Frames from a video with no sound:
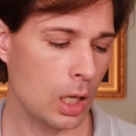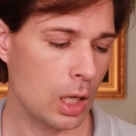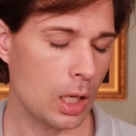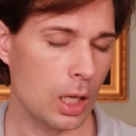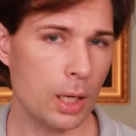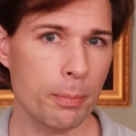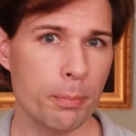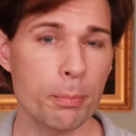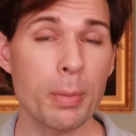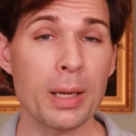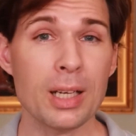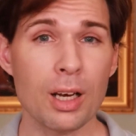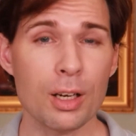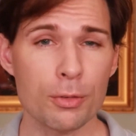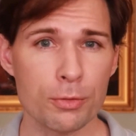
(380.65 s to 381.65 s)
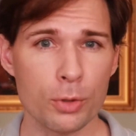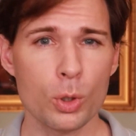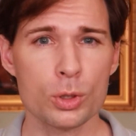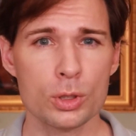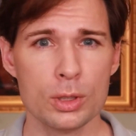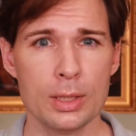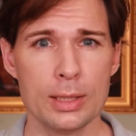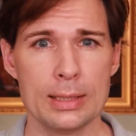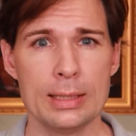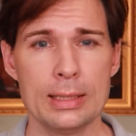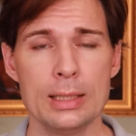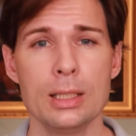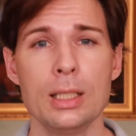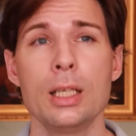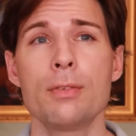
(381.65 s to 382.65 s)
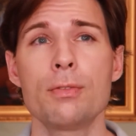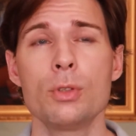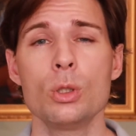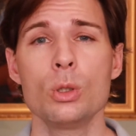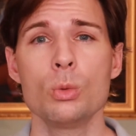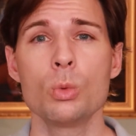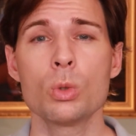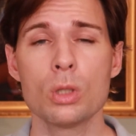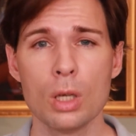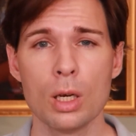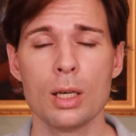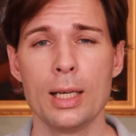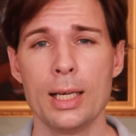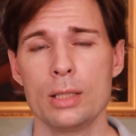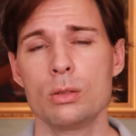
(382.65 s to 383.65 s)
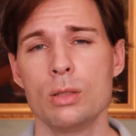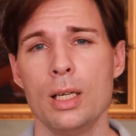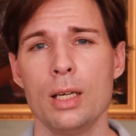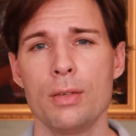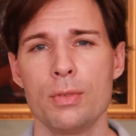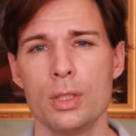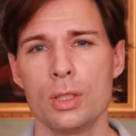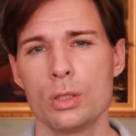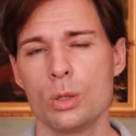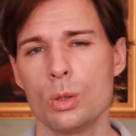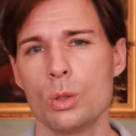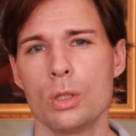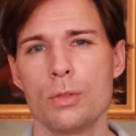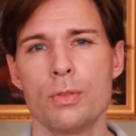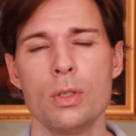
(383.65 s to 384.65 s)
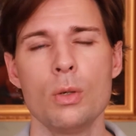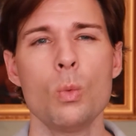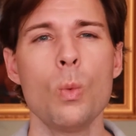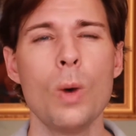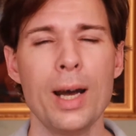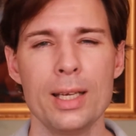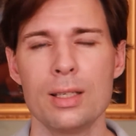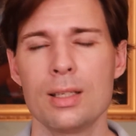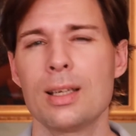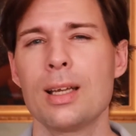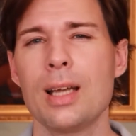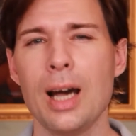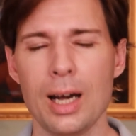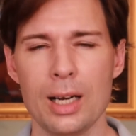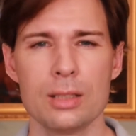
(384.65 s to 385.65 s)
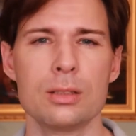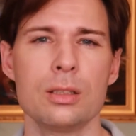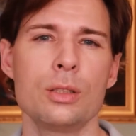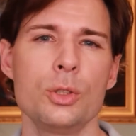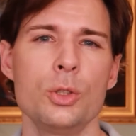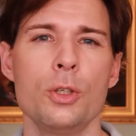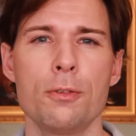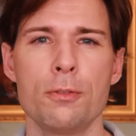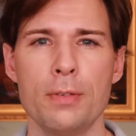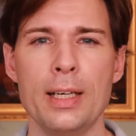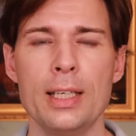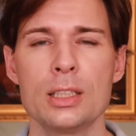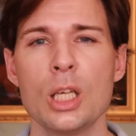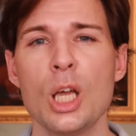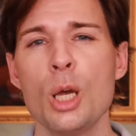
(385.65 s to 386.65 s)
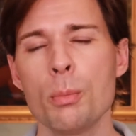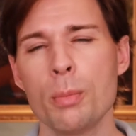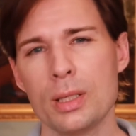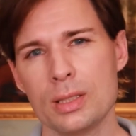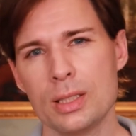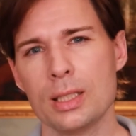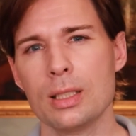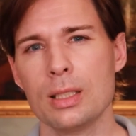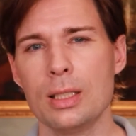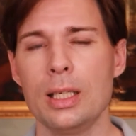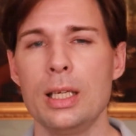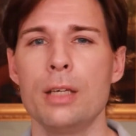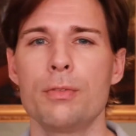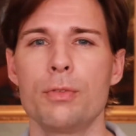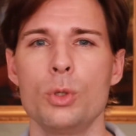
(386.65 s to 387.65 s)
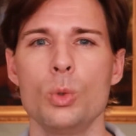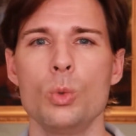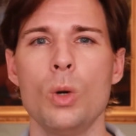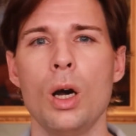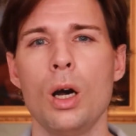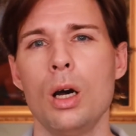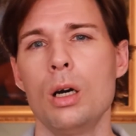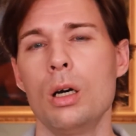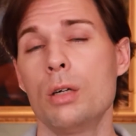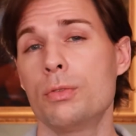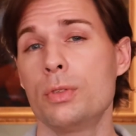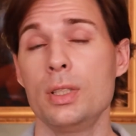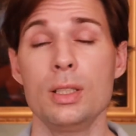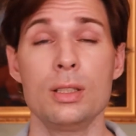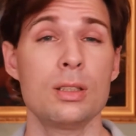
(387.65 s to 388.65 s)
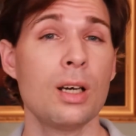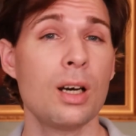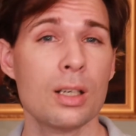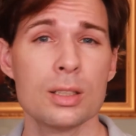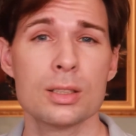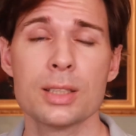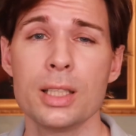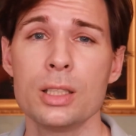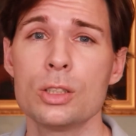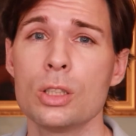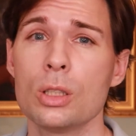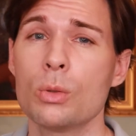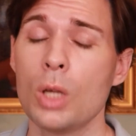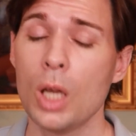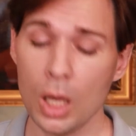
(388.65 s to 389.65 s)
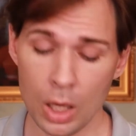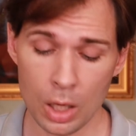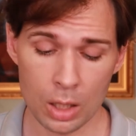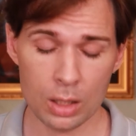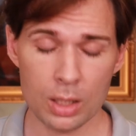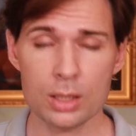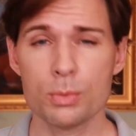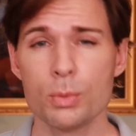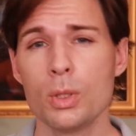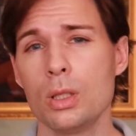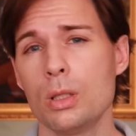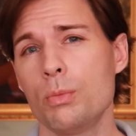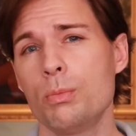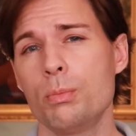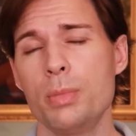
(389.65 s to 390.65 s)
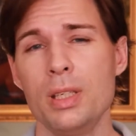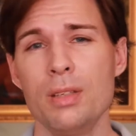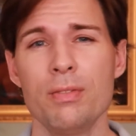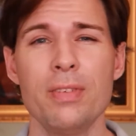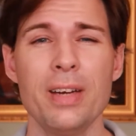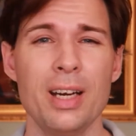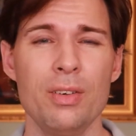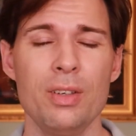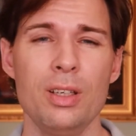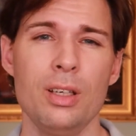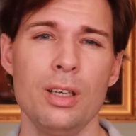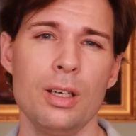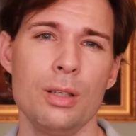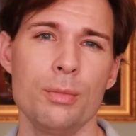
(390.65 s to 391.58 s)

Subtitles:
But unfortunately, if you would not like to have this sort of a white cast on your face, particularly if you are of a darker skin tone, this will be very